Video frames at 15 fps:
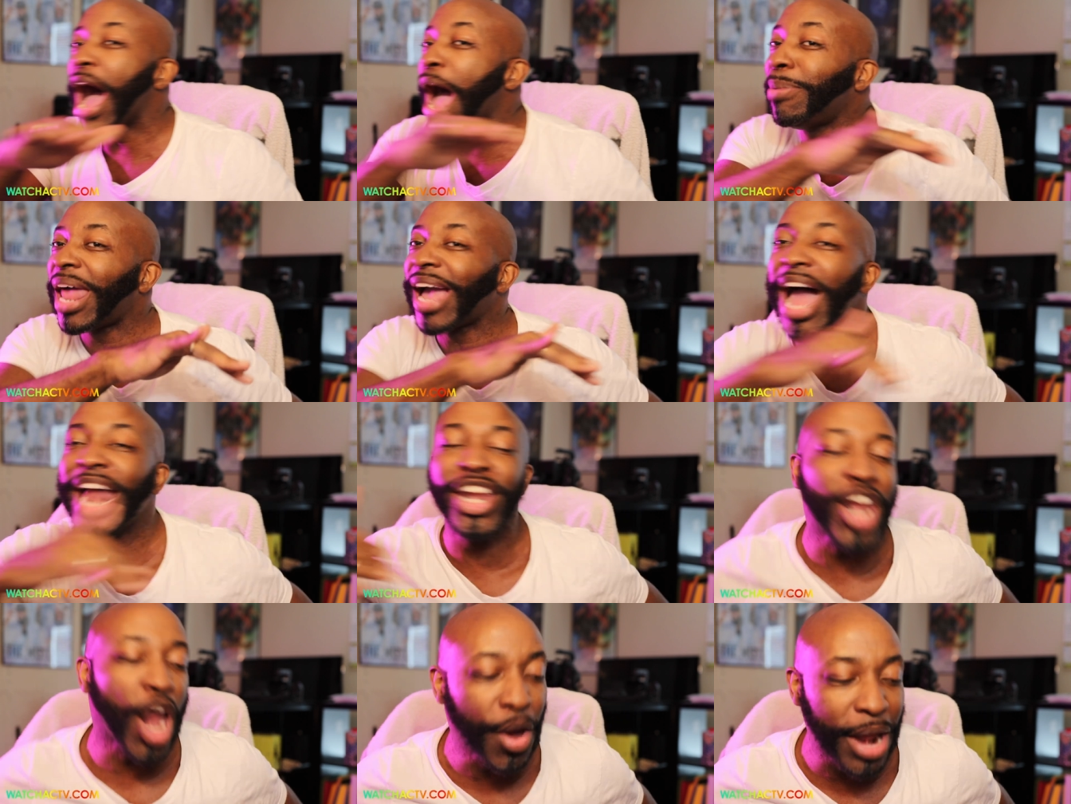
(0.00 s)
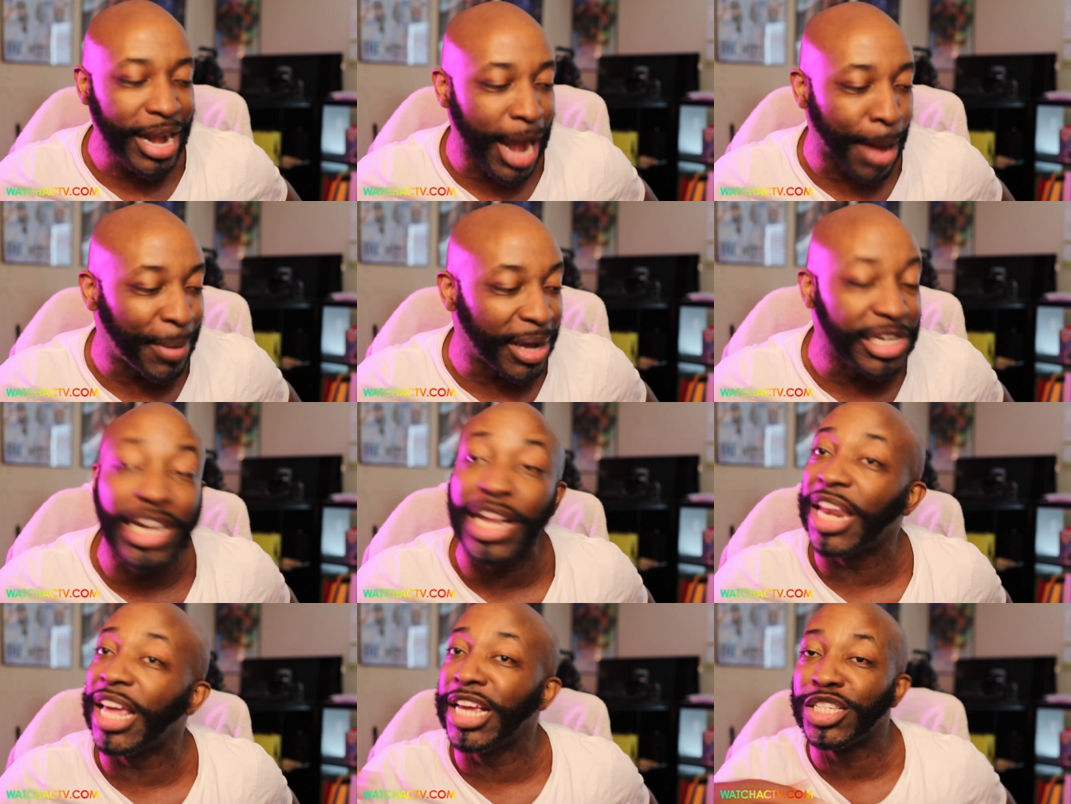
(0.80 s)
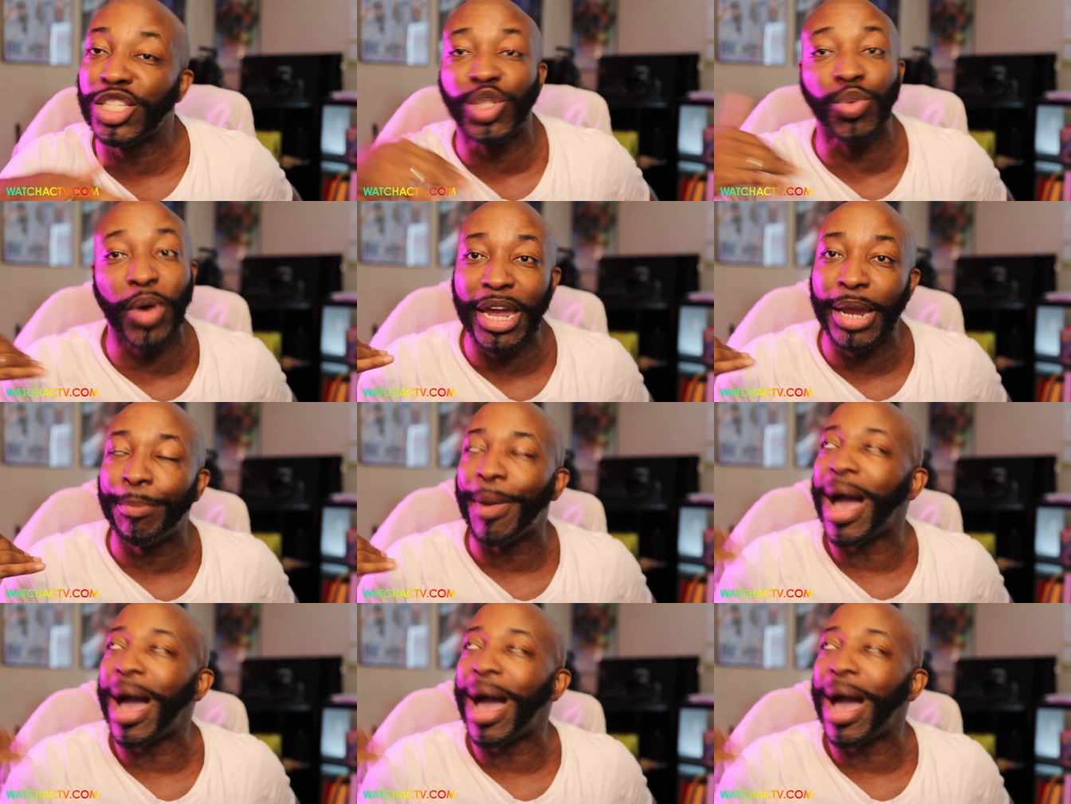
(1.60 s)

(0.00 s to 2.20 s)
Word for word: I'm like, I know they not about to clean sweep.